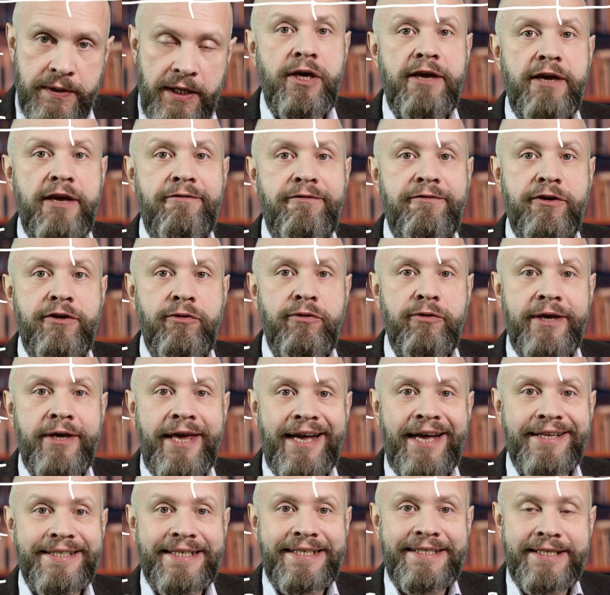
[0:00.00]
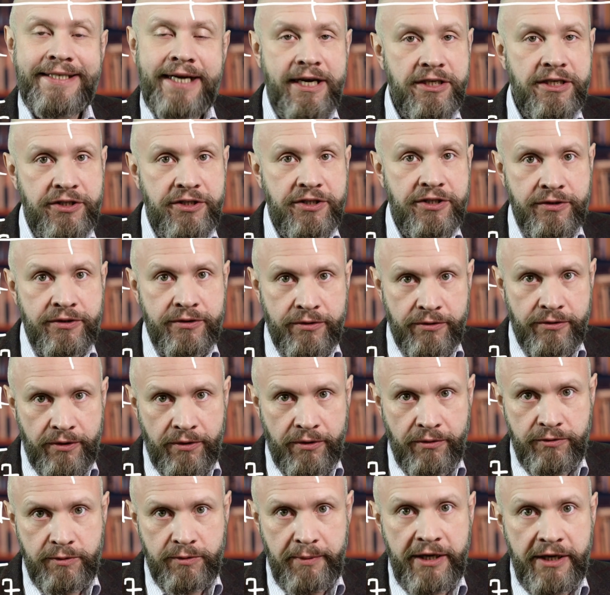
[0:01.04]
If you get attached to
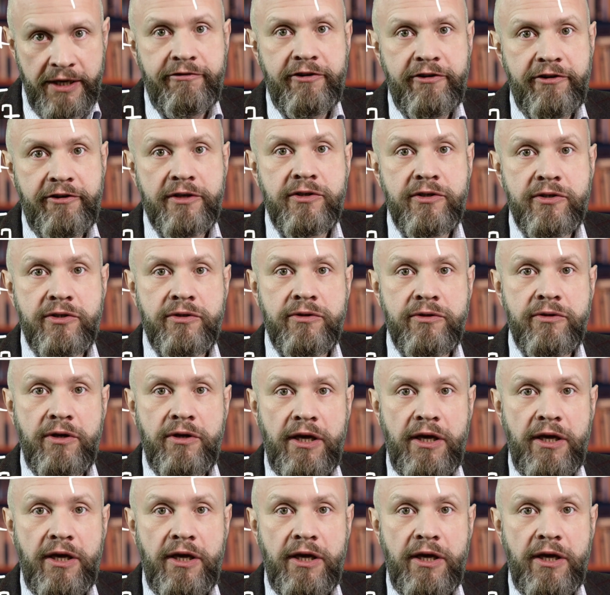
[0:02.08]
those benefits,